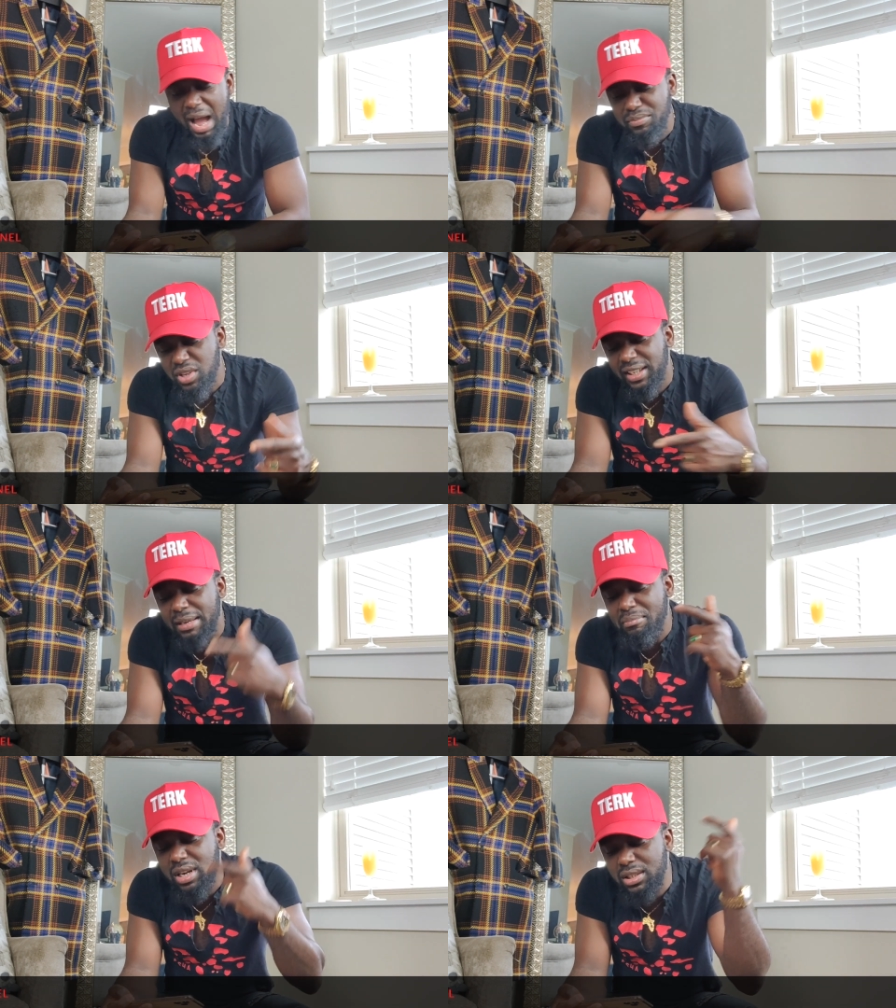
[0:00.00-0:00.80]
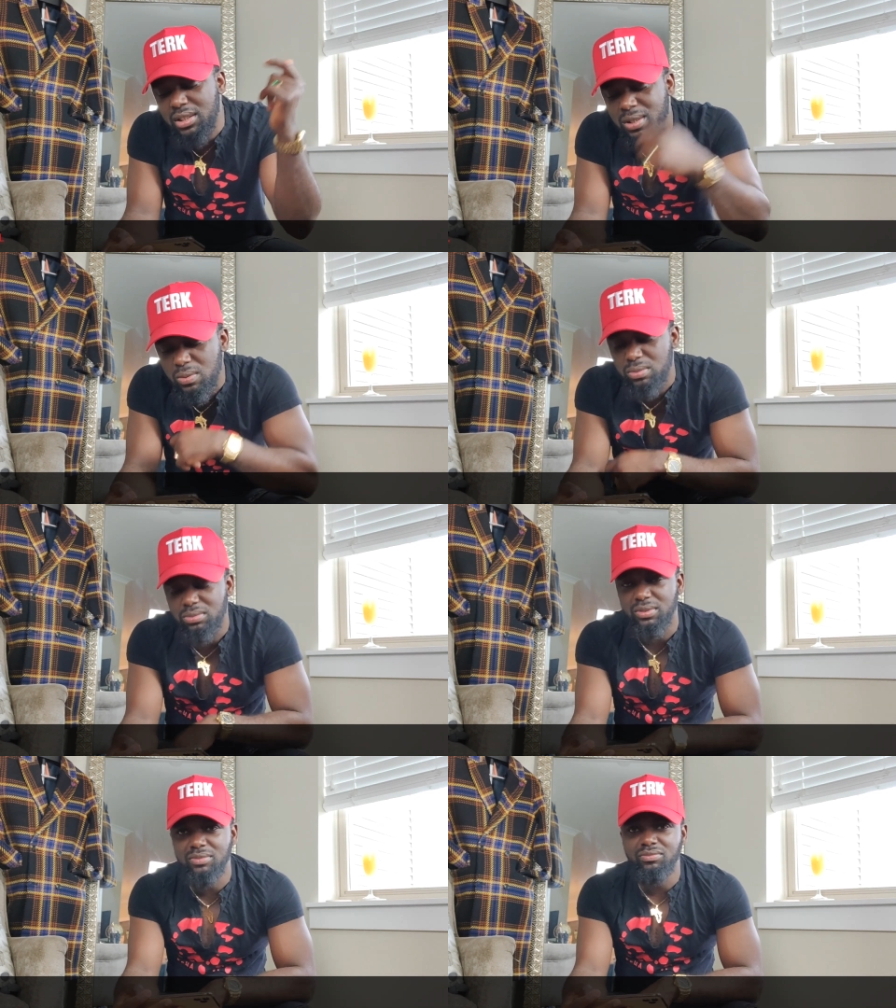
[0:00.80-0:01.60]
I'm talking money
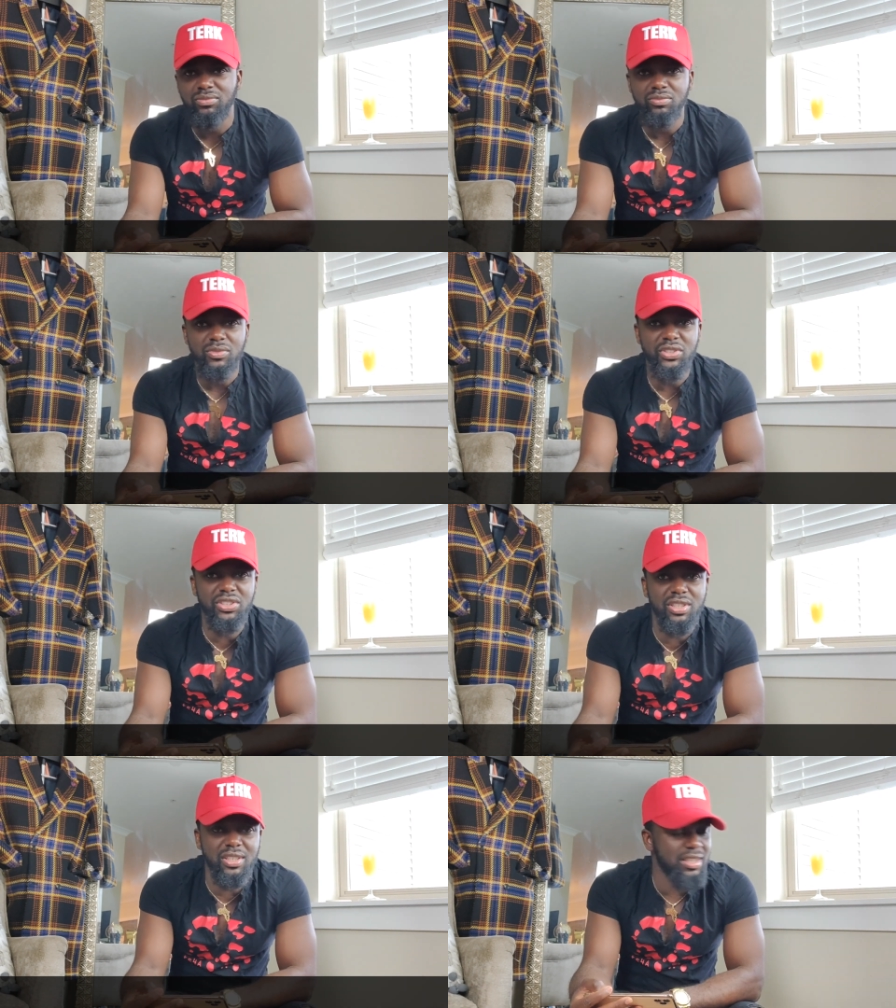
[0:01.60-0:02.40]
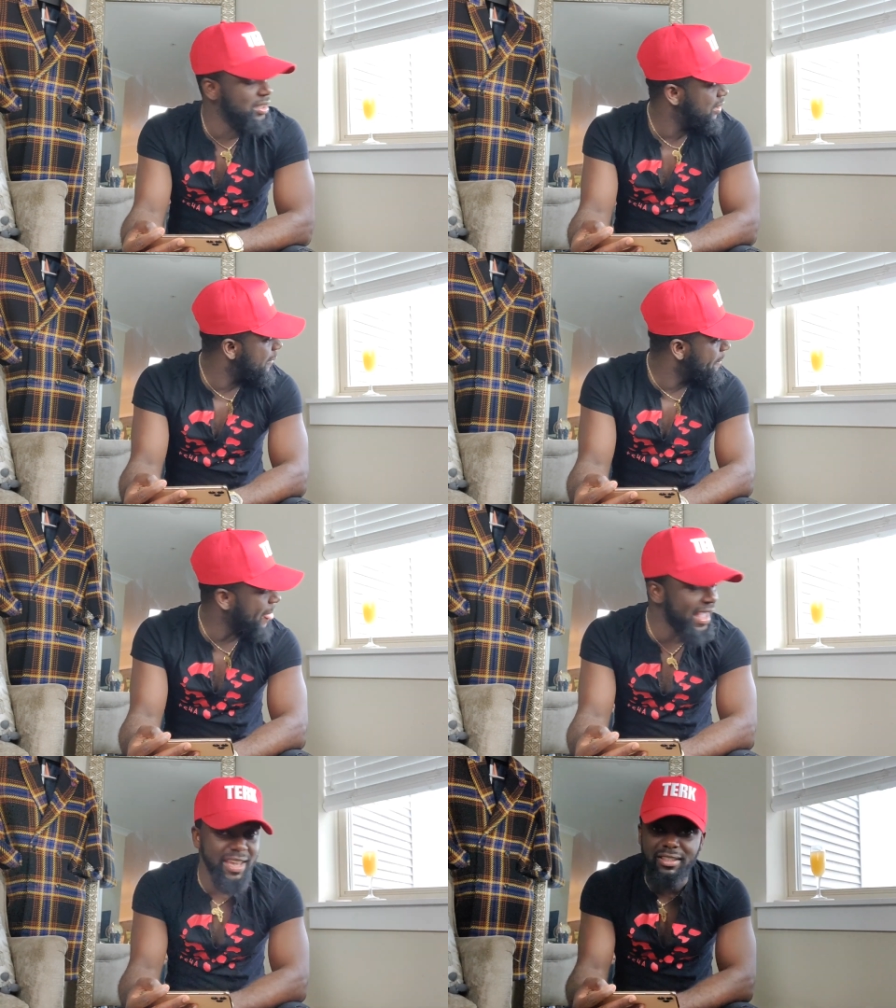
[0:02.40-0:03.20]
too. Shit
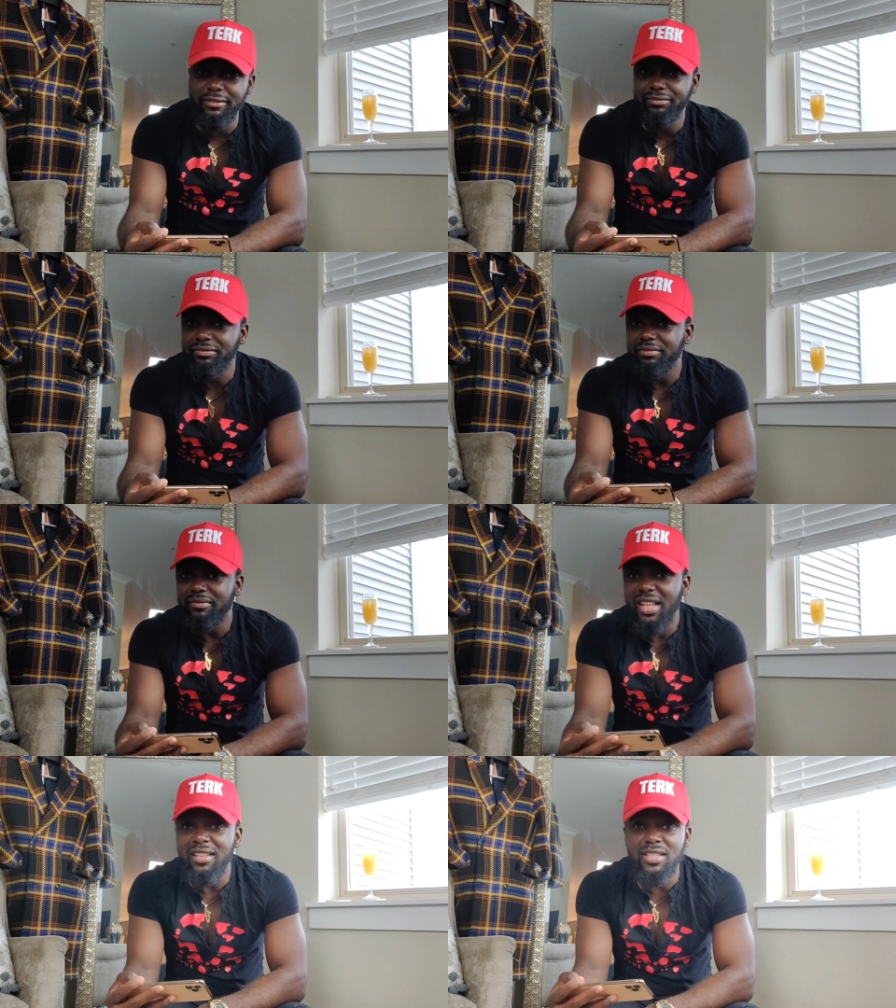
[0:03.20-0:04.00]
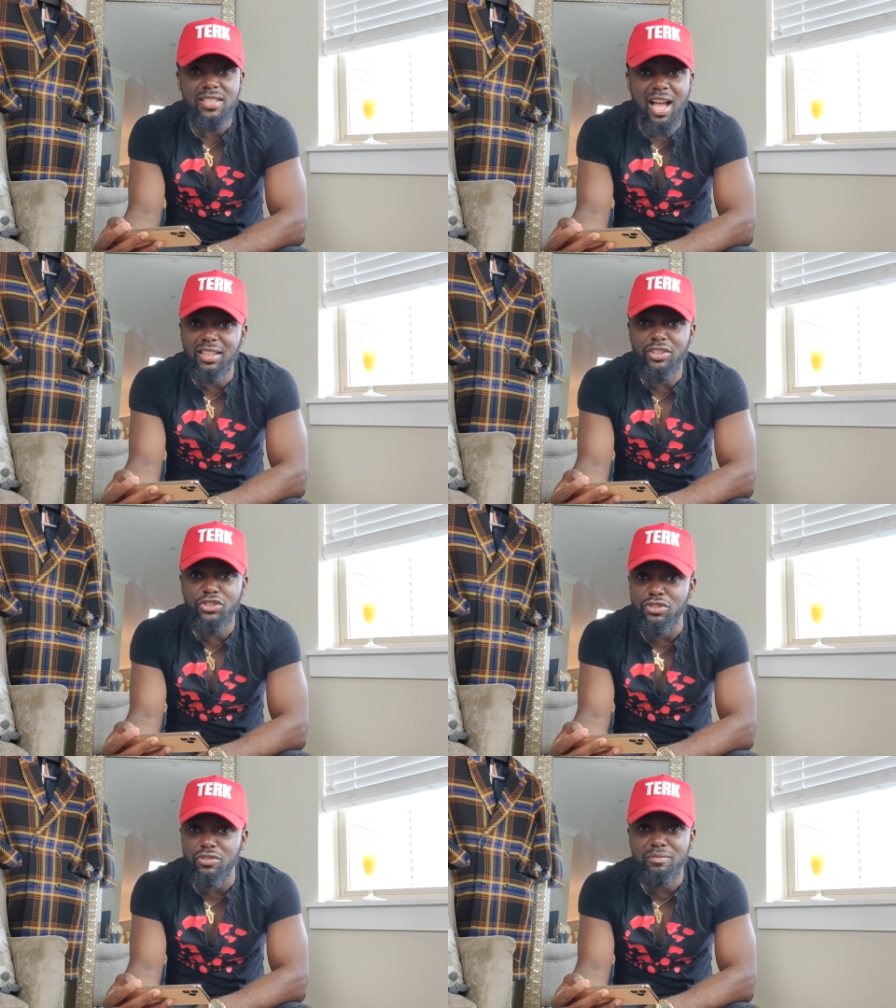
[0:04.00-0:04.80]
hey, solid
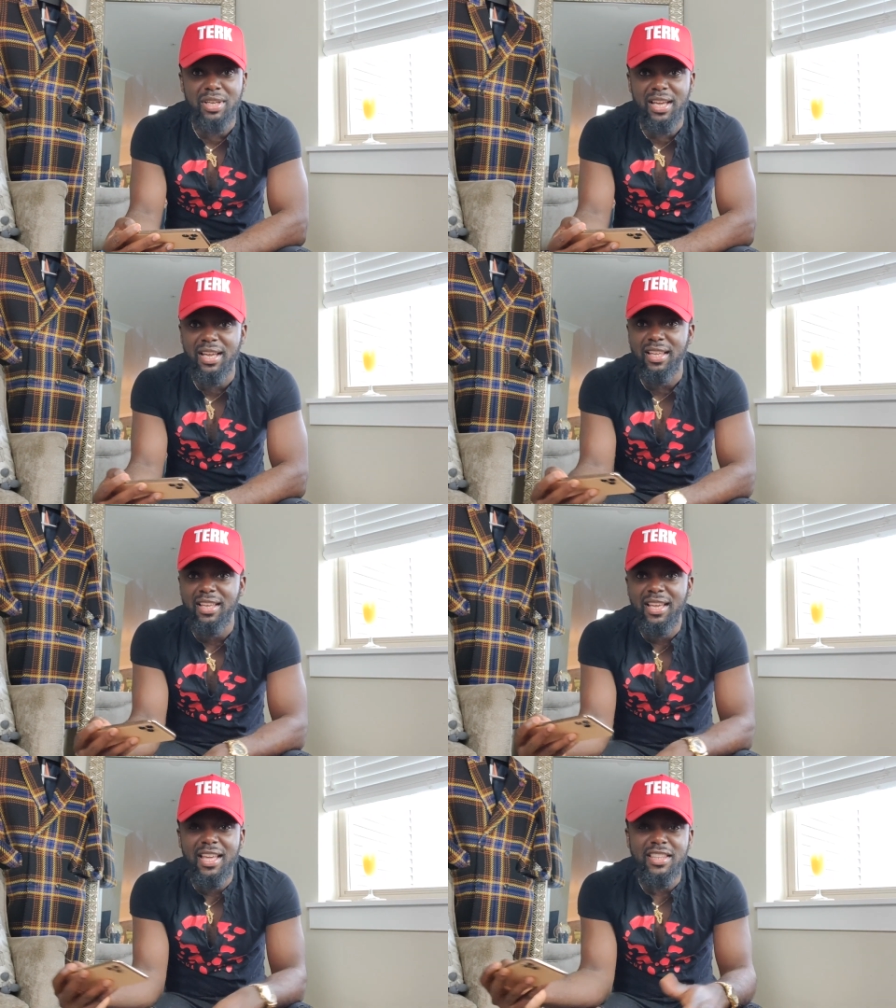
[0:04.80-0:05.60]
tune, man.